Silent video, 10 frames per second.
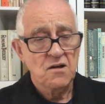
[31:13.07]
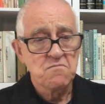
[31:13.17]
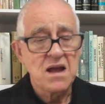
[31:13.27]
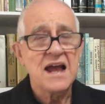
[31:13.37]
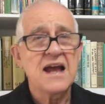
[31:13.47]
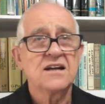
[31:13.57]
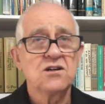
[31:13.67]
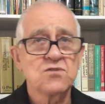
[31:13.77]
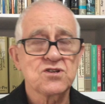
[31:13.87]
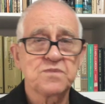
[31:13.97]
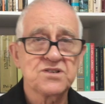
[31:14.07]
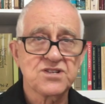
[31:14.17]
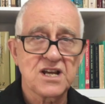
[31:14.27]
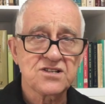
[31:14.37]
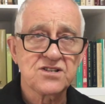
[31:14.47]
man who was
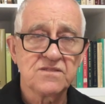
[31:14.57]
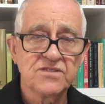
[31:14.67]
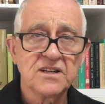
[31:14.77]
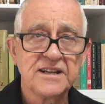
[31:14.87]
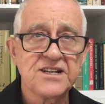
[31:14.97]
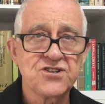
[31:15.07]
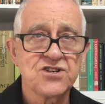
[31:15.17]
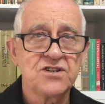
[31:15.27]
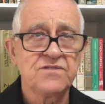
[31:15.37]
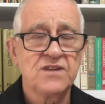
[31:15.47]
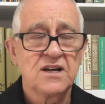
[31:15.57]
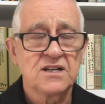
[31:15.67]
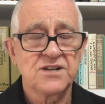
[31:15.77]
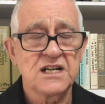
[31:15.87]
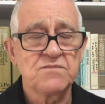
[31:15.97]
possessed of a legion of
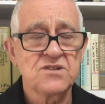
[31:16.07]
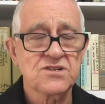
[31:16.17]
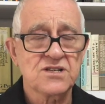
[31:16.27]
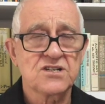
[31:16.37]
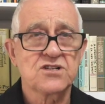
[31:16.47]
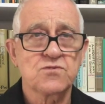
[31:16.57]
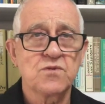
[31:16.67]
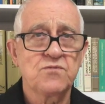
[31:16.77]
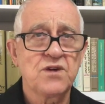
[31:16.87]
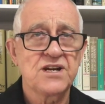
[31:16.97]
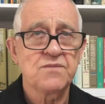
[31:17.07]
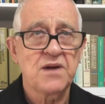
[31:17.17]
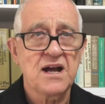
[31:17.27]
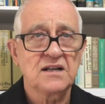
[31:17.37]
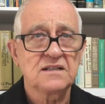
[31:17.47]
demons, such as we read
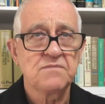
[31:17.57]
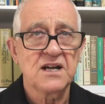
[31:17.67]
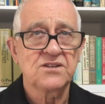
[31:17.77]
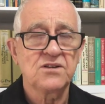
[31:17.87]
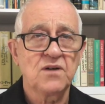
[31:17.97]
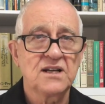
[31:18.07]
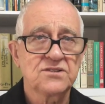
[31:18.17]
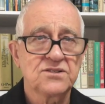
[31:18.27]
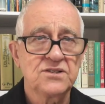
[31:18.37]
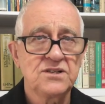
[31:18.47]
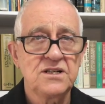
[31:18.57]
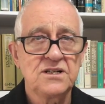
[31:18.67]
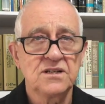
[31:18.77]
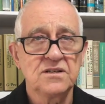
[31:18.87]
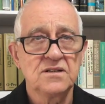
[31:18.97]
about in Matthew 8
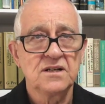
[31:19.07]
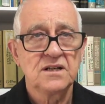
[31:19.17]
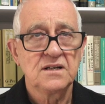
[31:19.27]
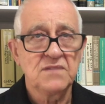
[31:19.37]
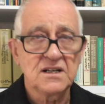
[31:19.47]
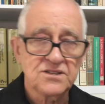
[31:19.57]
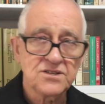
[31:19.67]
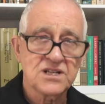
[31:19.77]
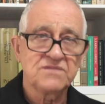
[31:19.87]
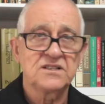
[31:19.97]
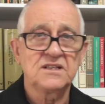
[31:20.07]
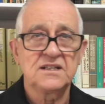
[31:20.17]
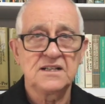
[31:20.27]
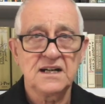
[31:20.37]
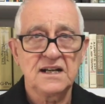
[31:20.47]
32, Matthew
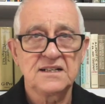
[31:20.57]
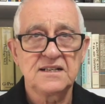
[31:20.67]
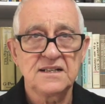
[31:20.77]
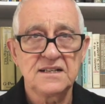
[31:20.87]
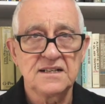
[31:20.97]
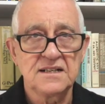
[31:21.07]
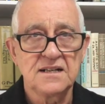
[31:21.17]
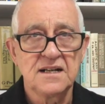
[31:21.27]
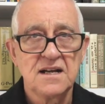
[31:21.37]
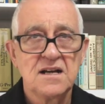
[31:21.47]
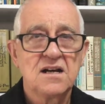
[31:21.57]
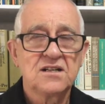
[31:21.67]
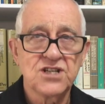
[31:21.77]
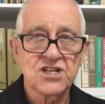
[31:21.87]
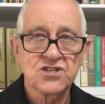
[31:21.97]
17 to 18.
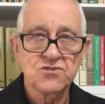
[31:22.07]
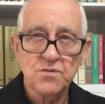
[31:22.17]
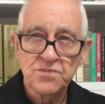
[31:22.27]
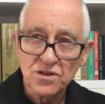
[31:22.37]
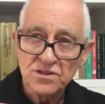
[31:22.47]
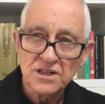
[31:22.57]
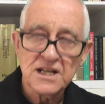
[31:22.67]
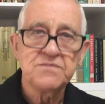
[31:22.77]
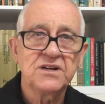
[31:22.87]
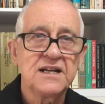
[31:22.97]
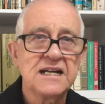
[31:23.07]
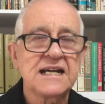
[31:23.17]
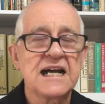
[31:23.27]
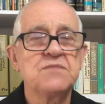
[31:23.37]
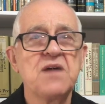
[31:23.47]
Jesus rebuked the demon and he
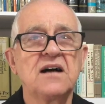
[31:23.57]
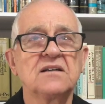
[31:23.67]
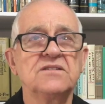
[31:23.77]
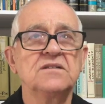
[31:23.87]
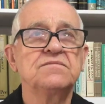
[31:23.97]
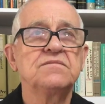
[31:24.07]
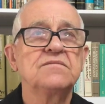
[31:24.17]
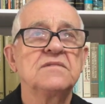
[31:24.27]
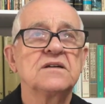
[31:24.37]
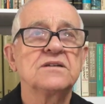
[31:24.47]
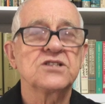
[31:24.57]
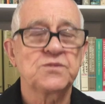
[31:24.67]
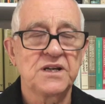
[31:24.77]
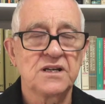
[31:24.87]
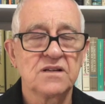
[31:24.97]
came out of it.
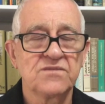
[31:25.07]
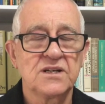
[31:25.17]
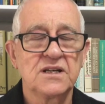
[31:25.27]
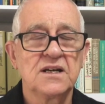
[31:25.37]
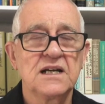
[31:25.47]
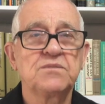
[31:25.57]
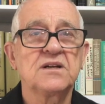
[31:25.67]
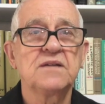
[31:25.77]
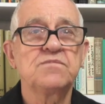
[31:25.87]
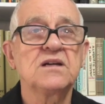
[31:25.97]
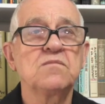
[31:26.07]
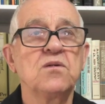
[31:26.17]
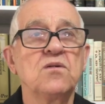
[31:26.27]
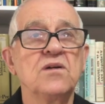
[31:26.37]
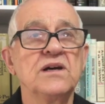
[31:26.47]
Speaking of the epileptic
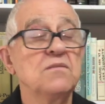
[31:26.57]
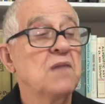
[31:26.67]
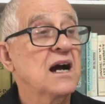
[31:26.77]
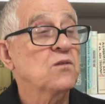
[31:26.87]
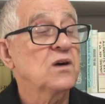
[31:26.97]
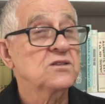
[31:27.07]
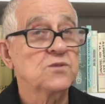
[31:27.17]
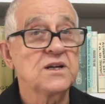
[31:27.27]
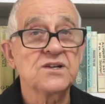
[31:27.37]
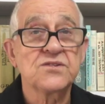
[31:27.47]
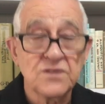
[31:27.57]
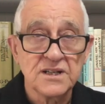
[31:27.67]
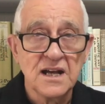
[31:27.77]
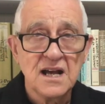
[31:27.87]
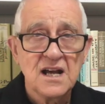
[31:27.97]
boy in Mark 23,